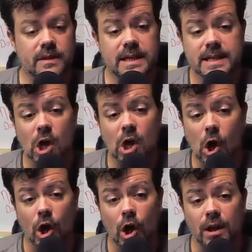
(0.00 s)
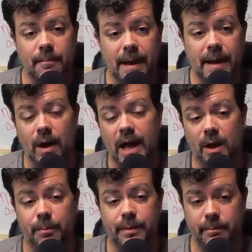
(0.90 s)
It's all about
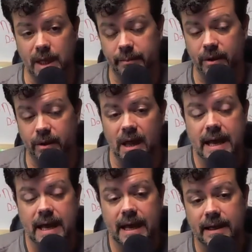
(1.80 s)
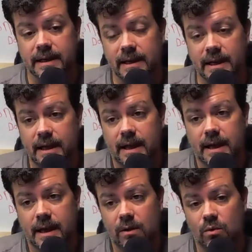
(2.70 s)
helping people. And
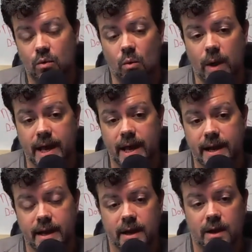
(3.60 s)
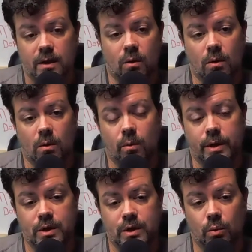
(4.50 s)
when
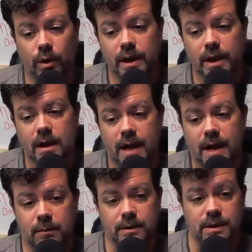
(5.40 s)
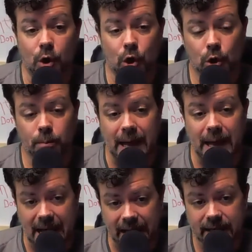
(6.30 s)
you really are able to pull
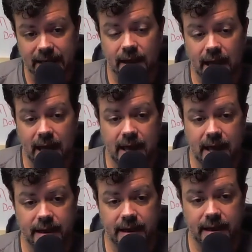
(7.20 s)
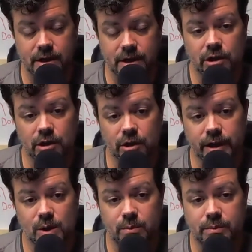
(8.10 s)
back and look
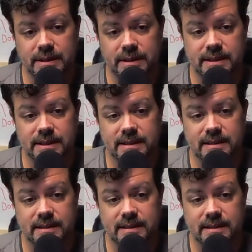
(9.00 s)
at your business,